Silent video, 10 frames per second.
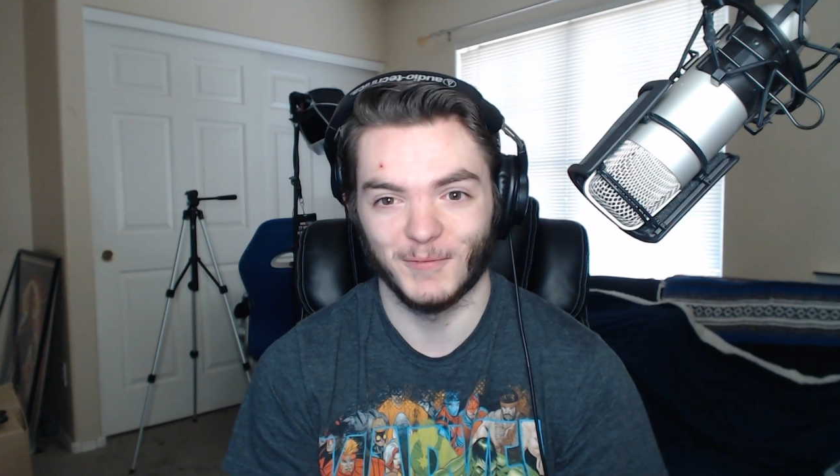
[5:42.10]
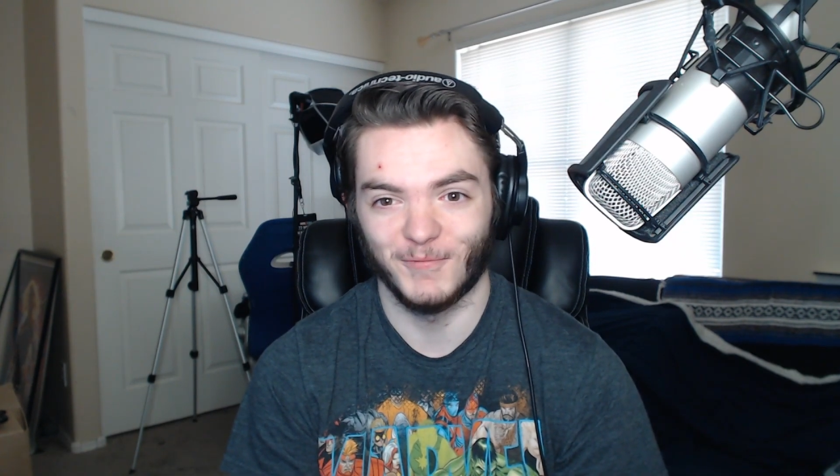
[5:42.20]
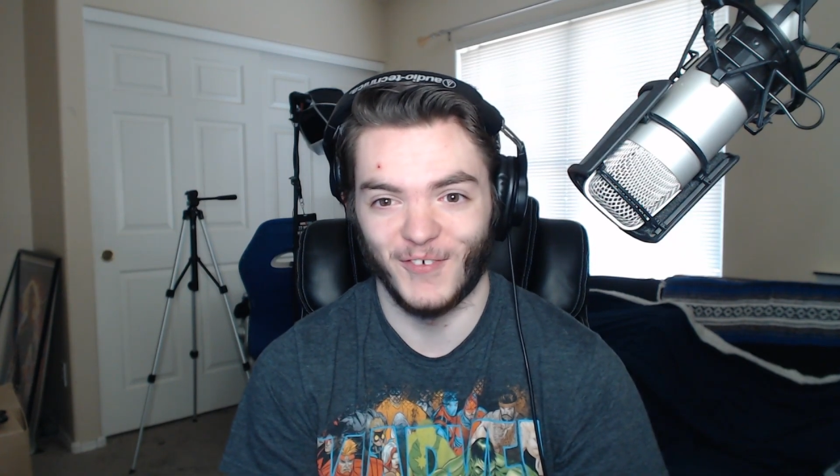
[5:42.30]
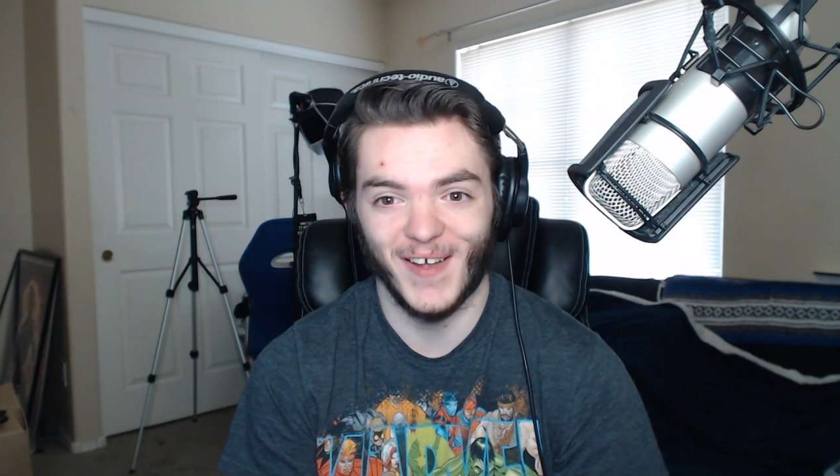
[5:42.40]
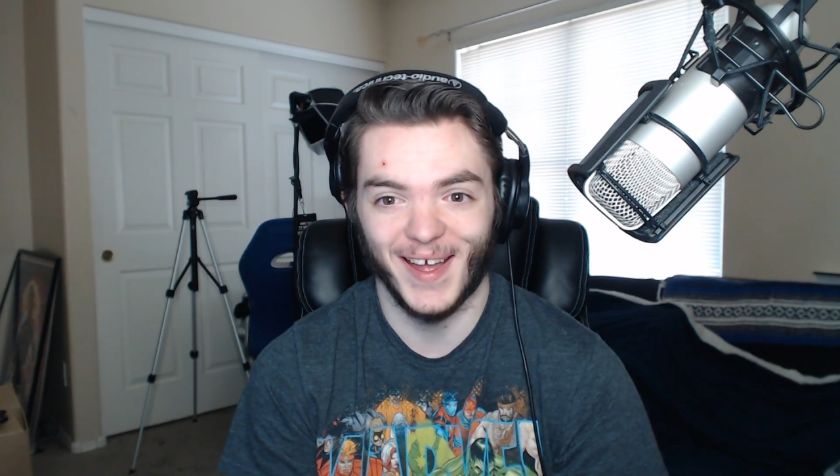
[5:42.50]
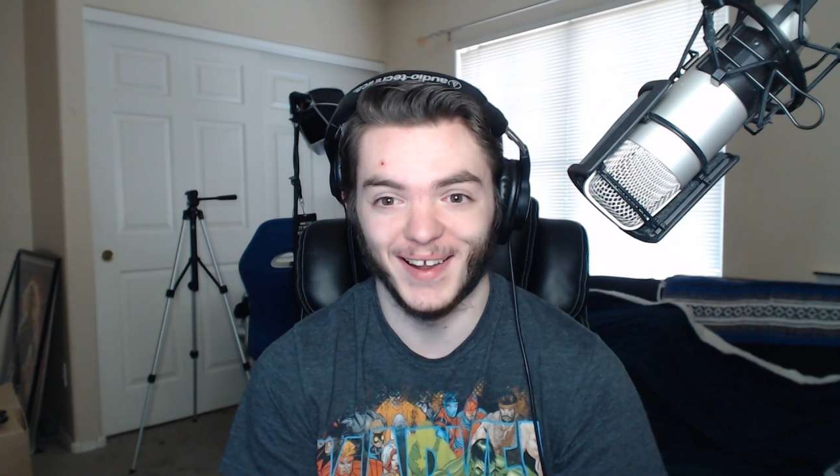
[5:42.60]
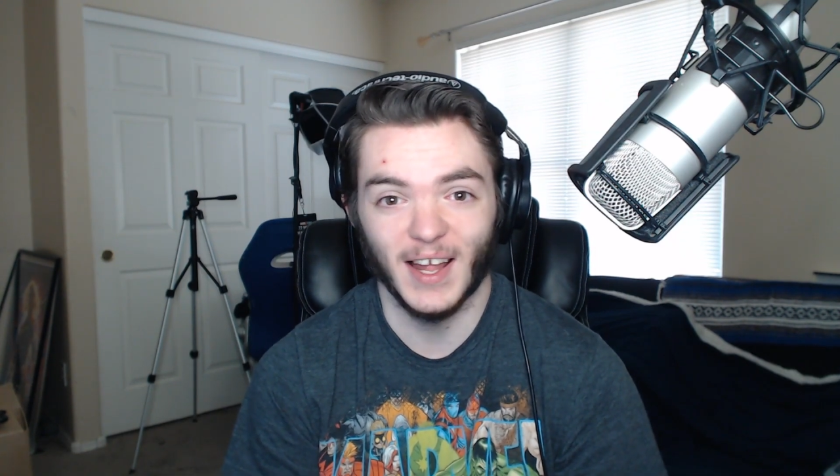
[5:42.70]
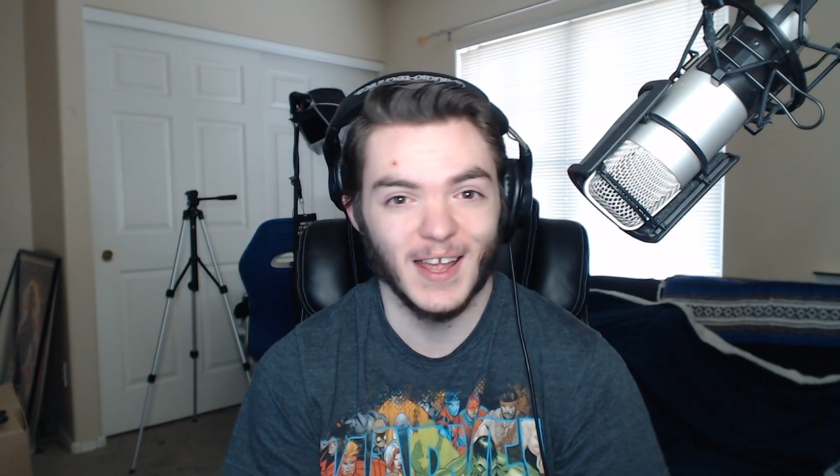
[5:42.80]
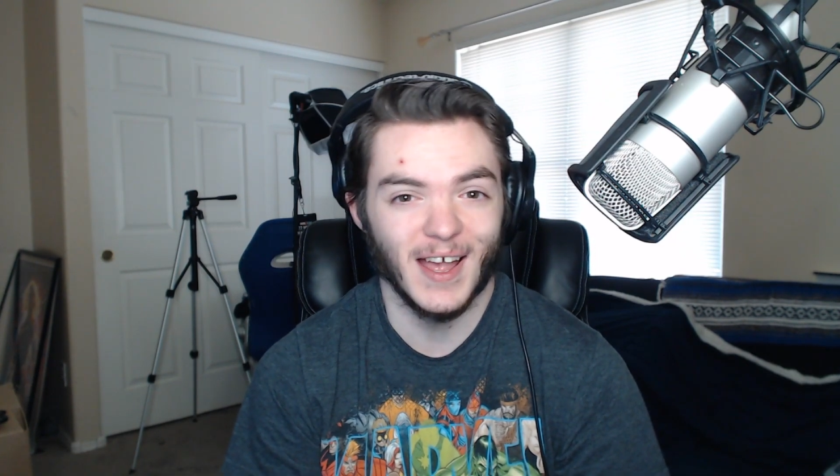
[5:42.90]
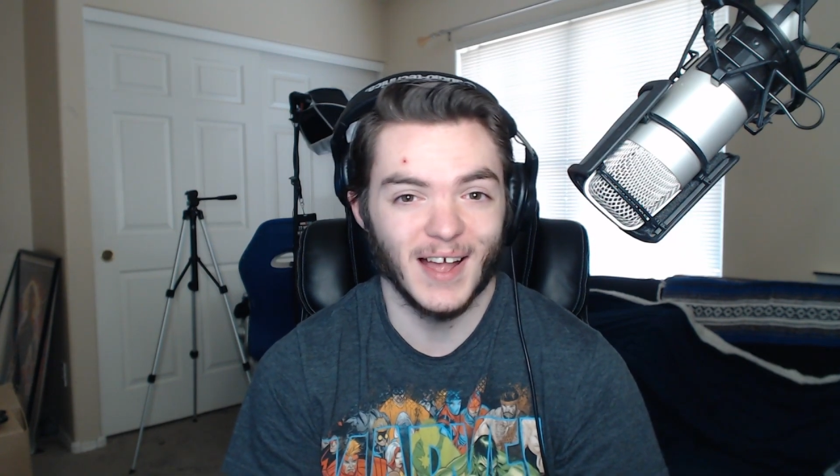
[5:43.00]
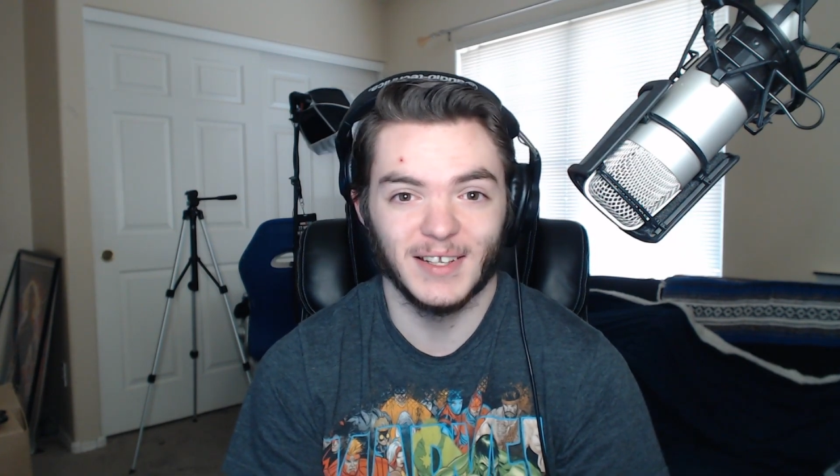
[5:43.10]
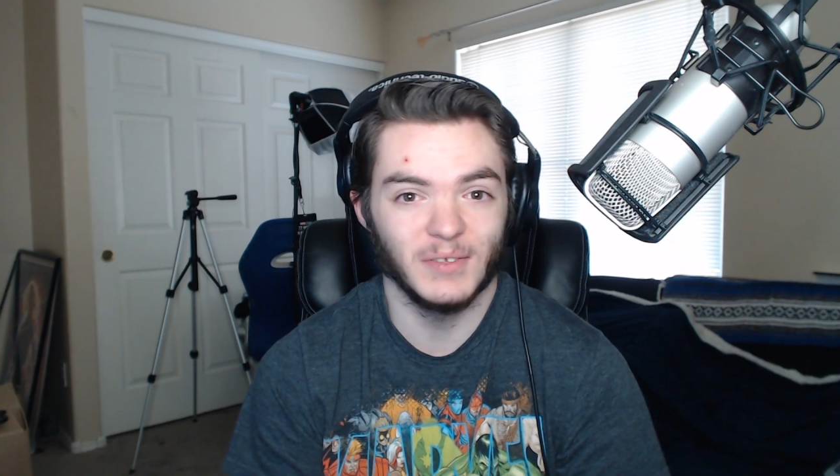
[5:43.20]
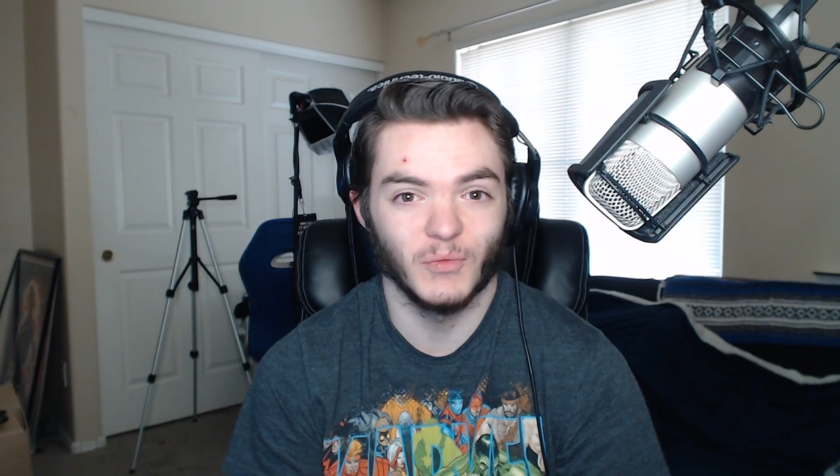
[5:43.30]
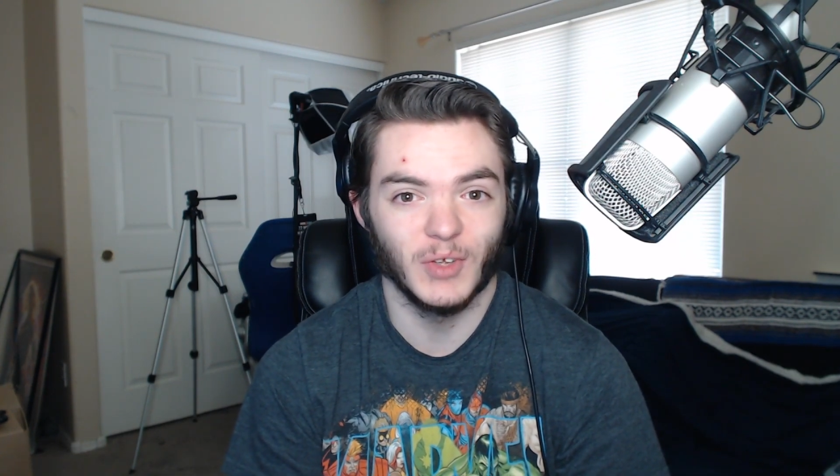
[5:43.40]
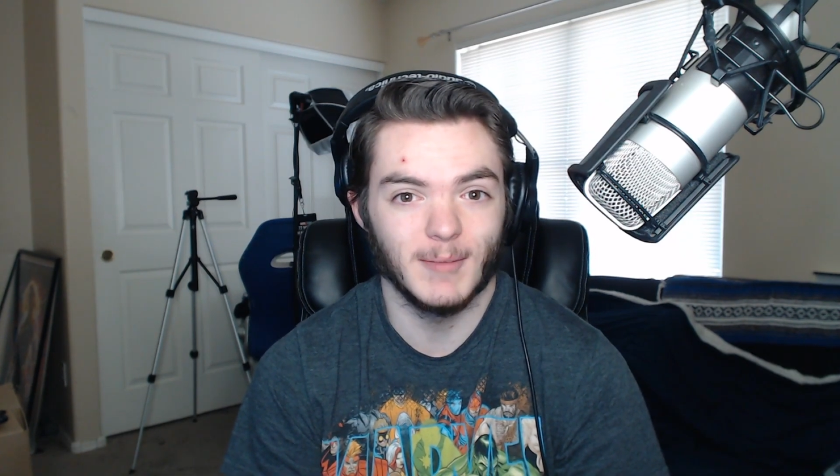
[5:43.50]
fan. I I
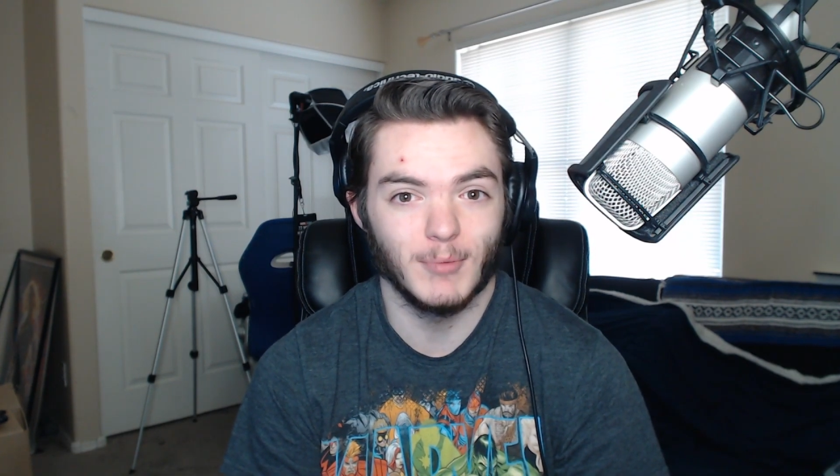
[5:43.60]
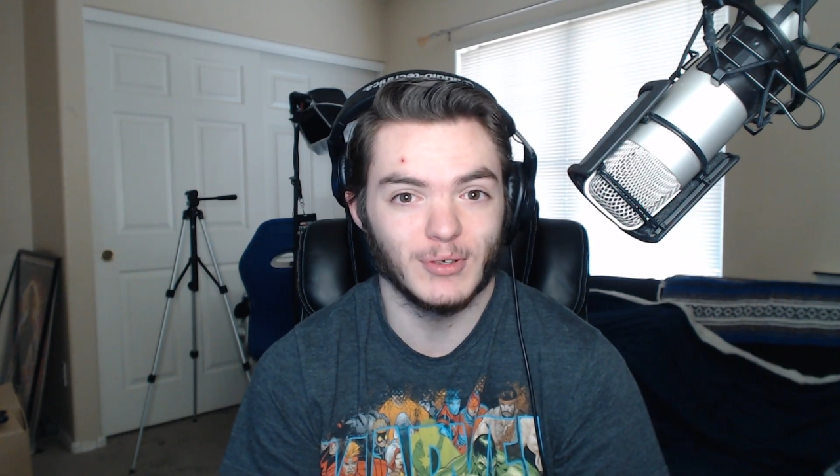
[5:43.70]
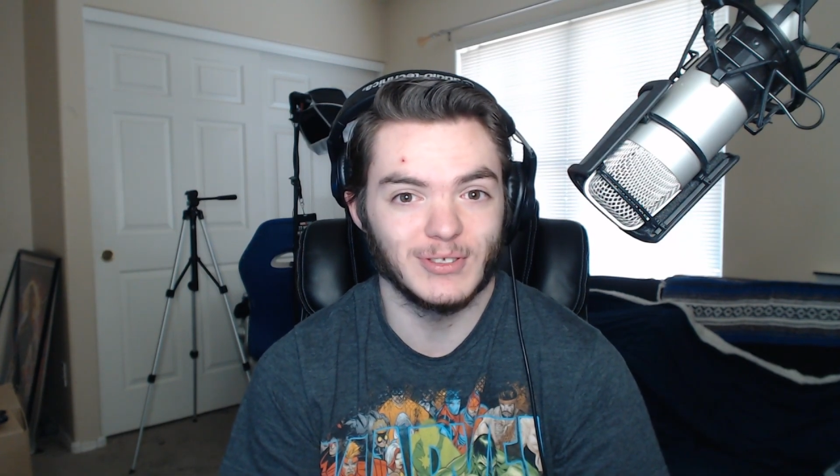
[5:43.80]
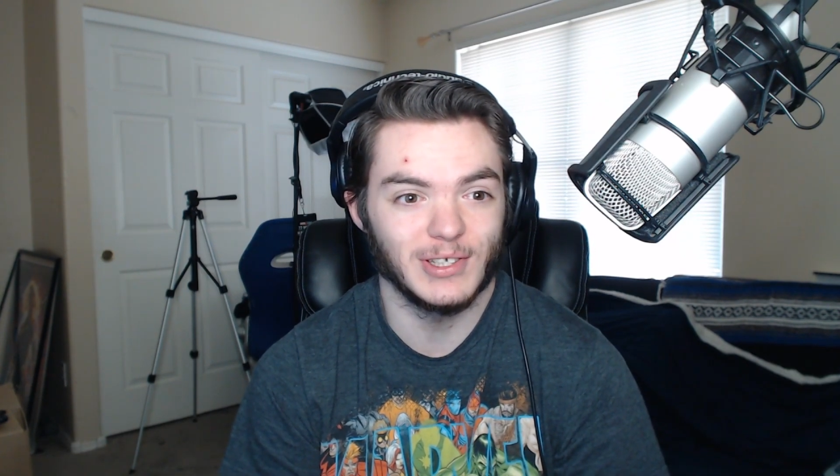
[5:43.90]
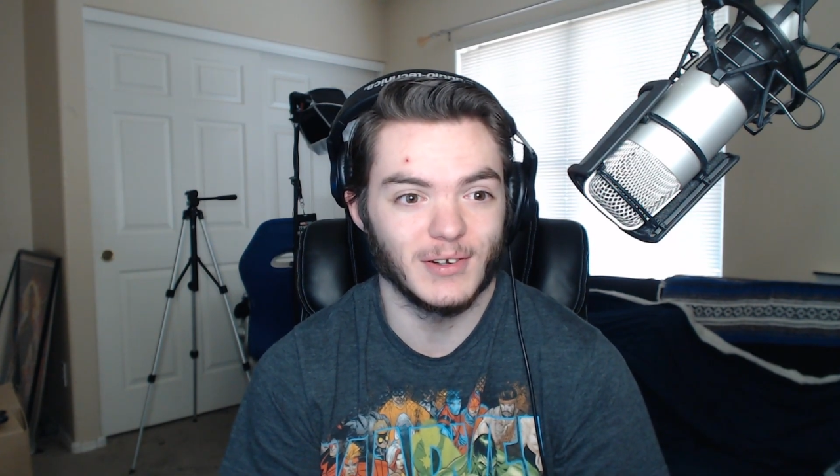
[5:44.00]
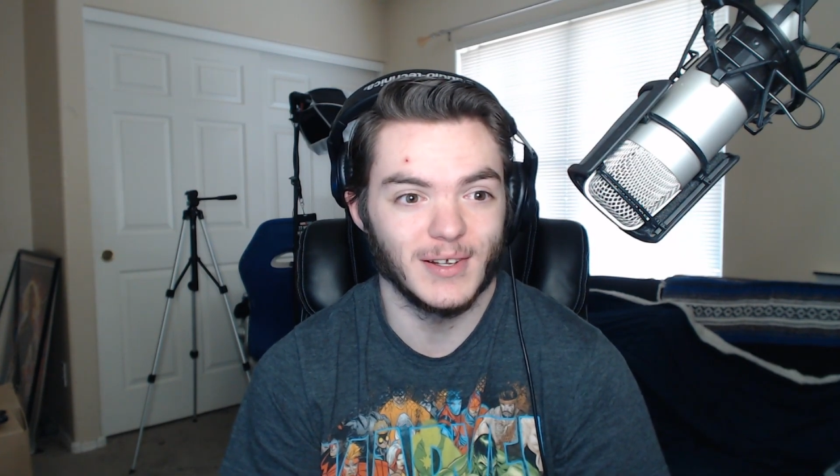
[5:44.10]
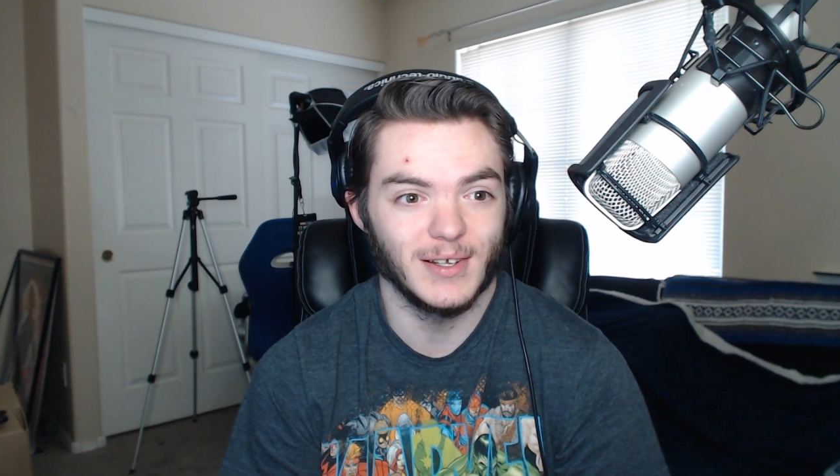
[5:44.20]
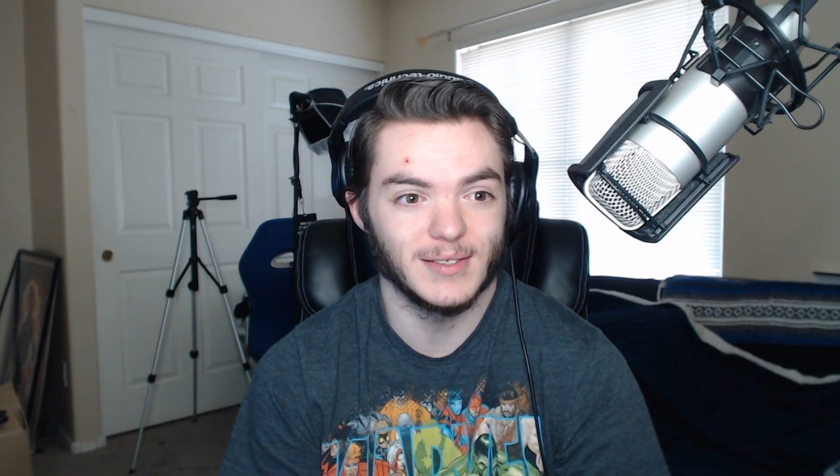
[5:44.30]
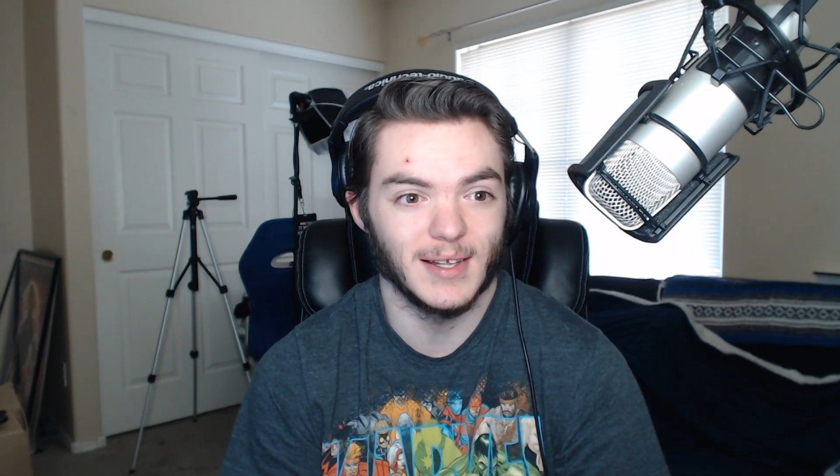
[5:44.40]
didn't read the book series.